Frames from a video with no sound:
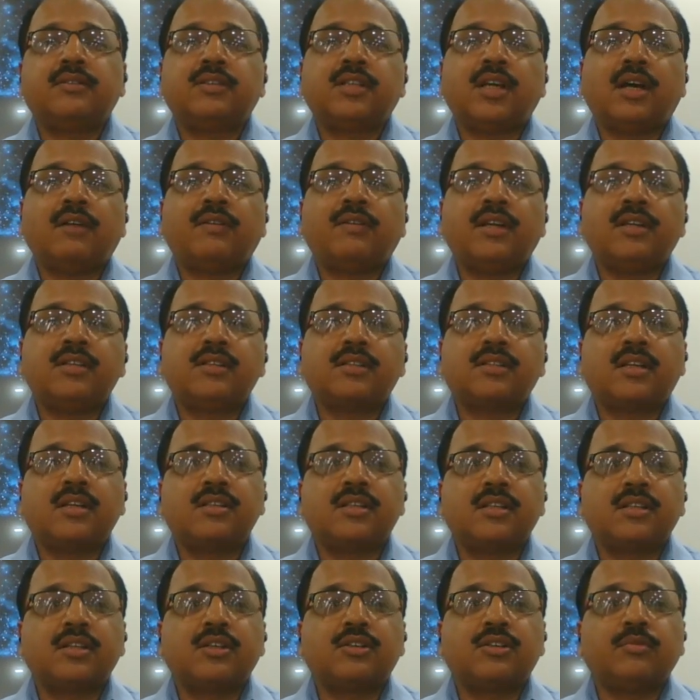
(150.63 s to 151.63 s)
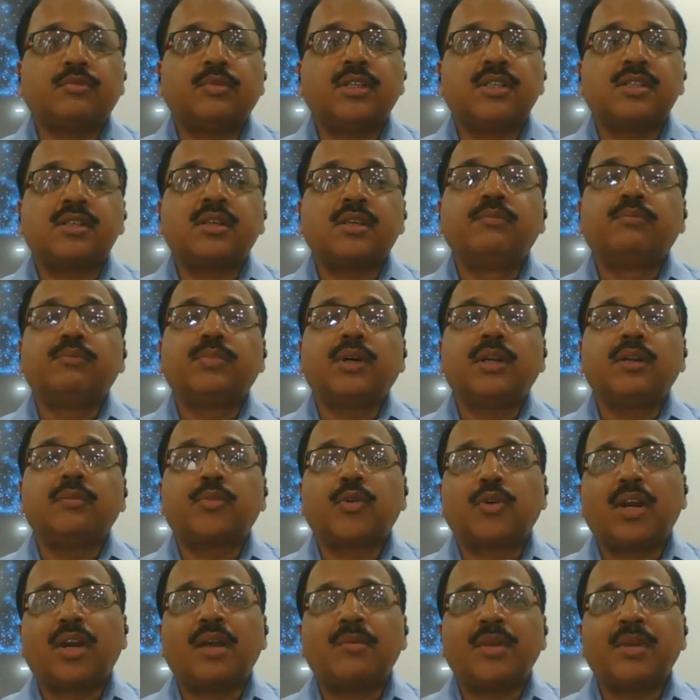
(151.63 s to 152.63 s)
Java is considered to be simple
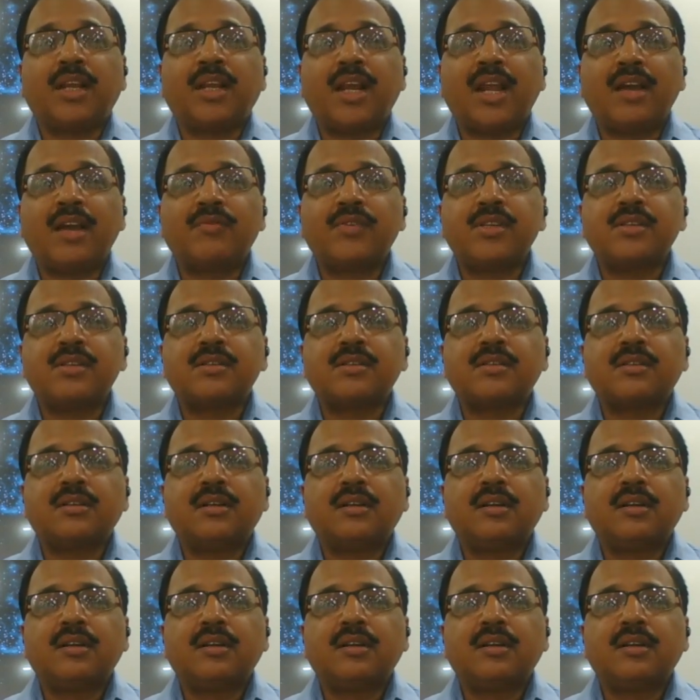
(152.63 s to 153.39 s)
programming language.